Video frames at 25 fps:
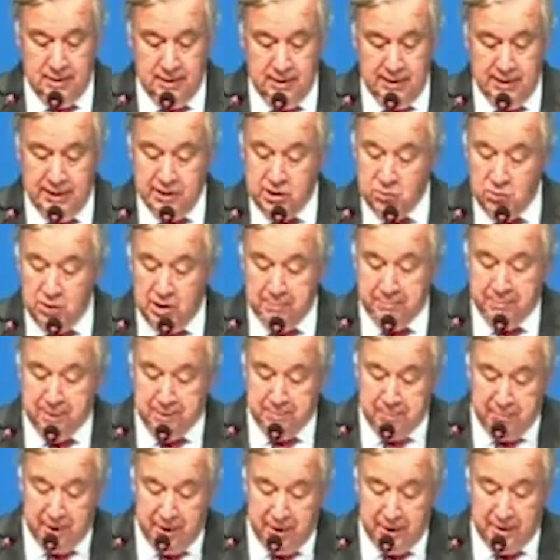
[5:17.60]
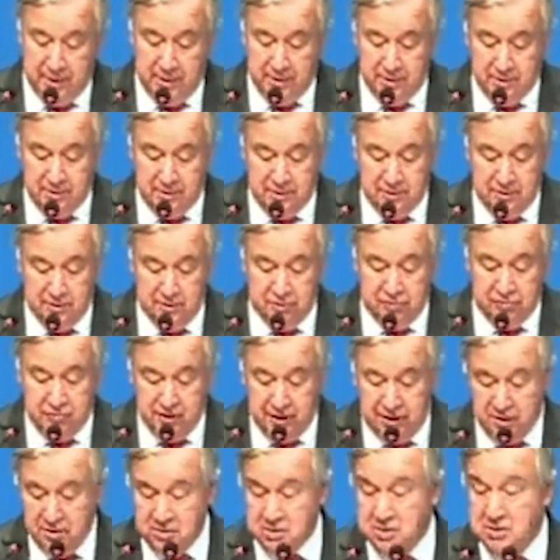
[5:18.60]
And you are preparing the
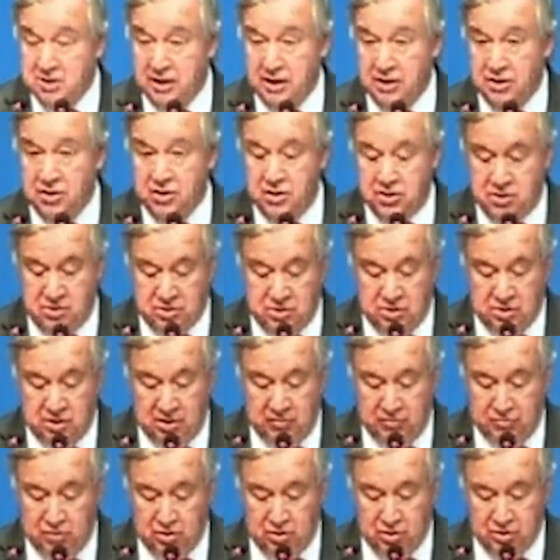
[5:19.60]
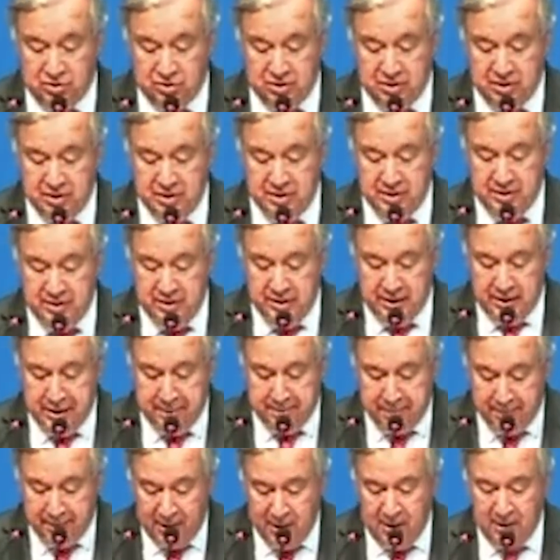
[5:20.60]
final stages of our
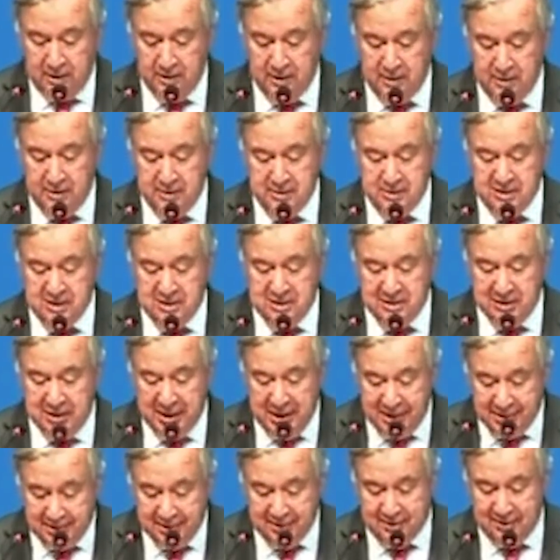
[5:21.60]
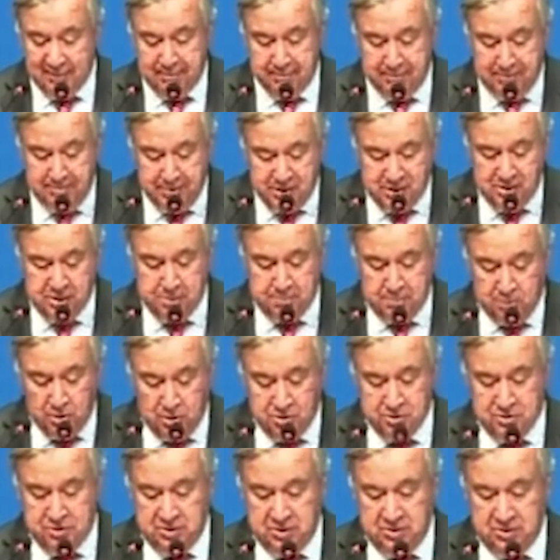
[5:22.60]
Nepal's-led peace
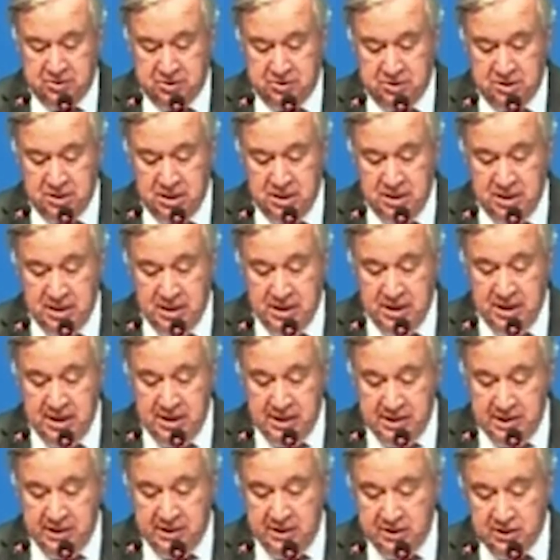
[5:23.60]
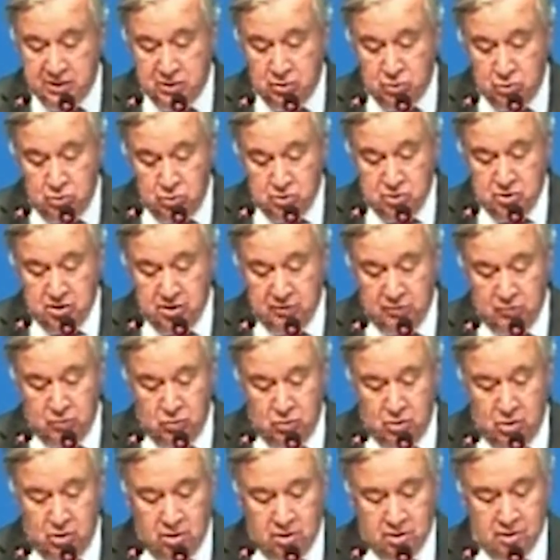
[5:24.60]
process, healing the wounds of
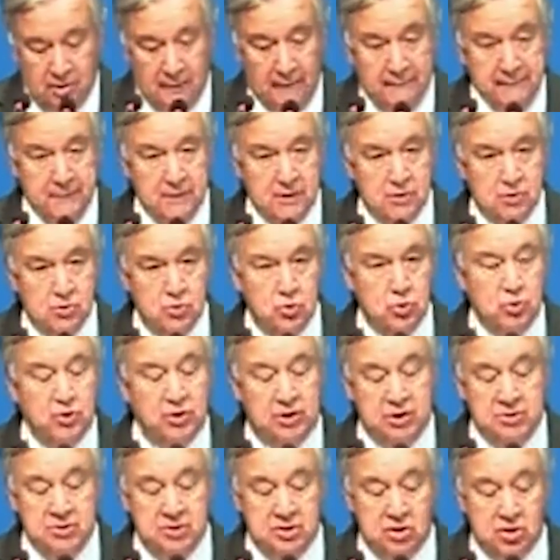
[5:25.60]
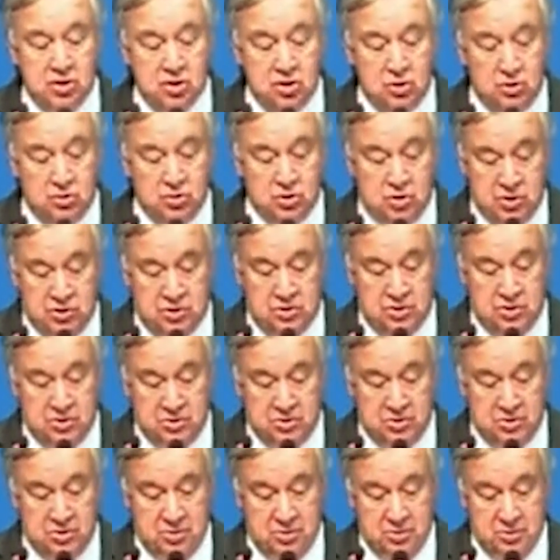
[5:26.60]
war through transitional
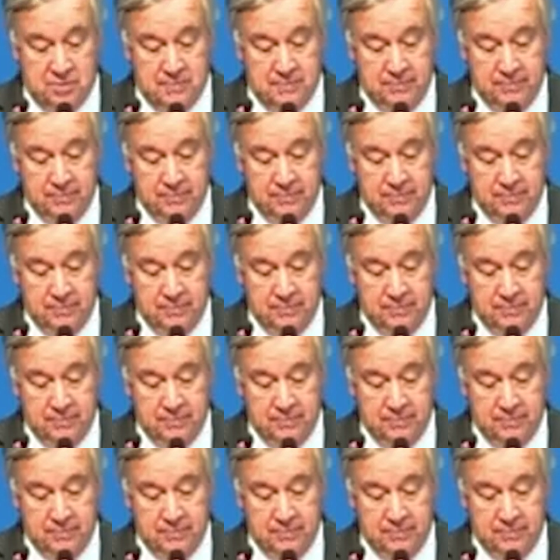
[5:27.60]
justice.